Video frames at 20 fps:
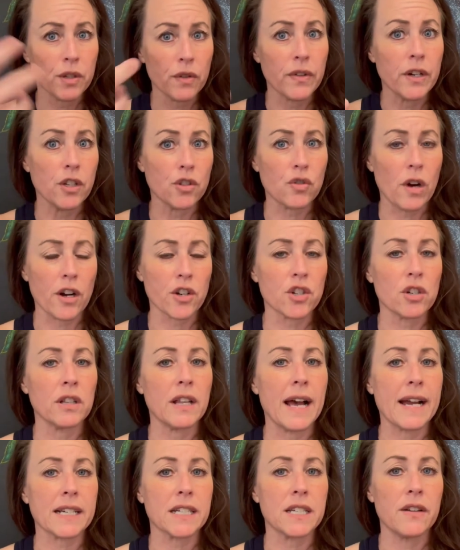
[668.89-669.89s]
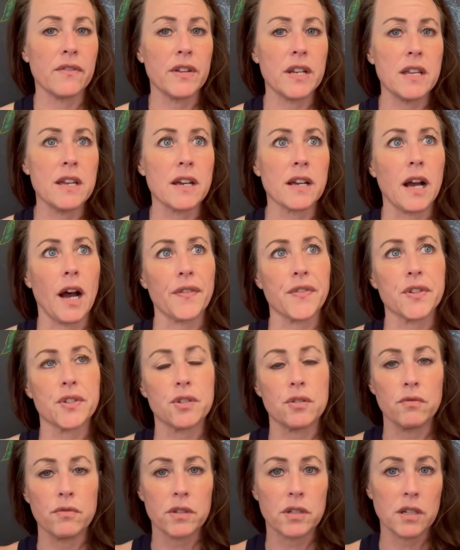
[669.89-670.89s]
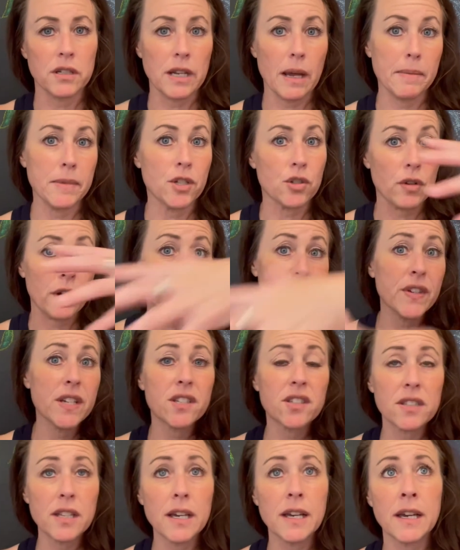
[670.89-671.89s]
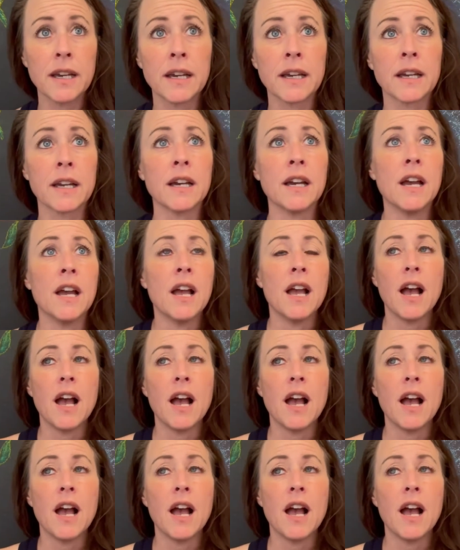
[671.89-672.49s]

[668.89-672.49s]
of an instructional activity and got the students to demonstrate this thing.